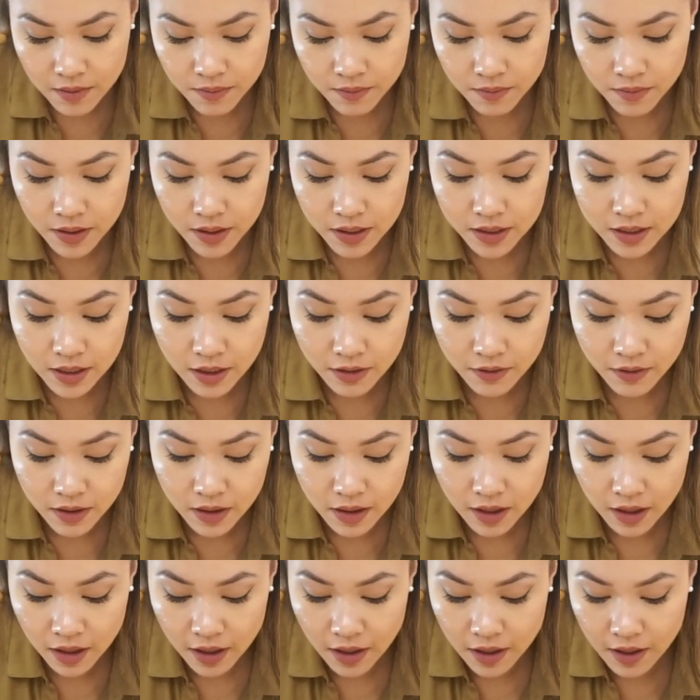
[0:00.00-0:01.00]
Mix
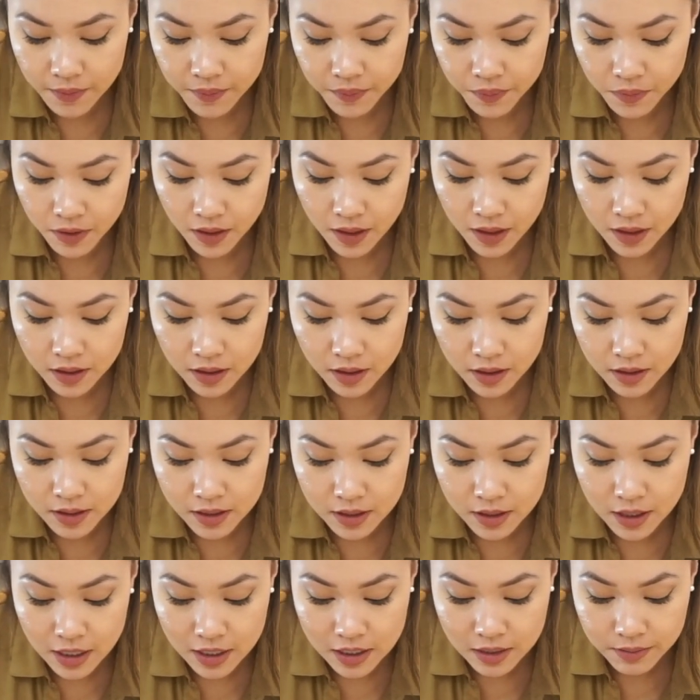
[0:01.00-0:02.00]
everything up, get the
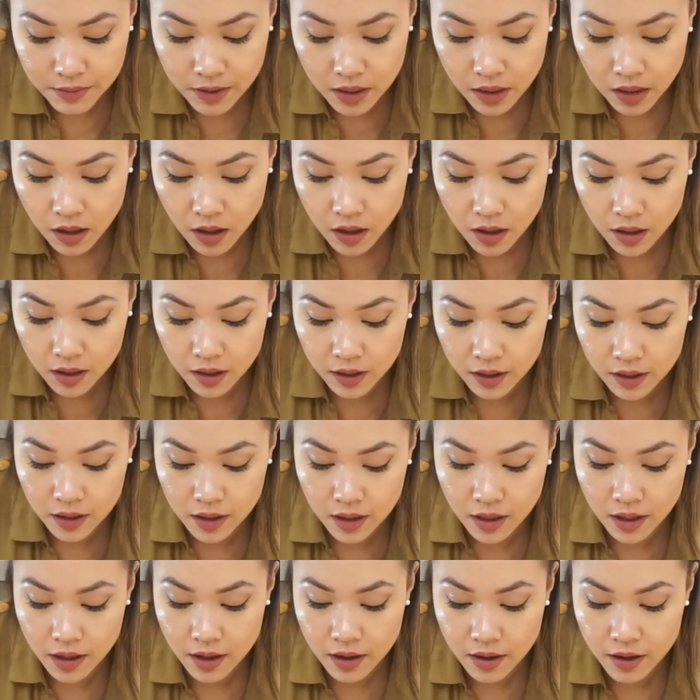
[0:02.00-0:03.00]
sesame garlic
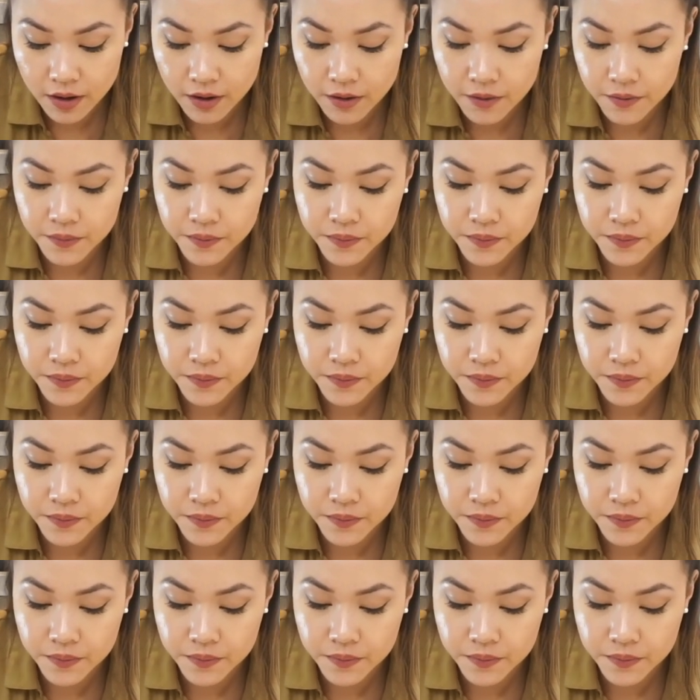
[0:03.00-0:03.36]
there.